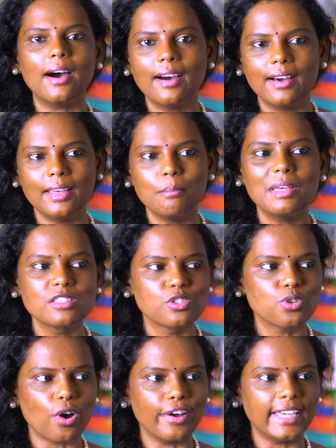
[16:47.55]
uh,
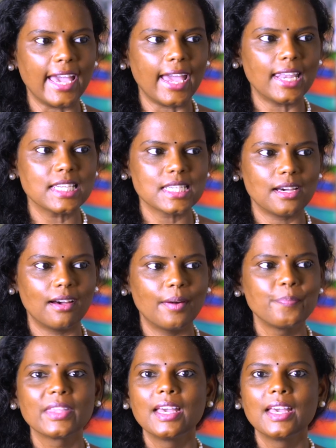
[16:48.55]
immense joy and uh,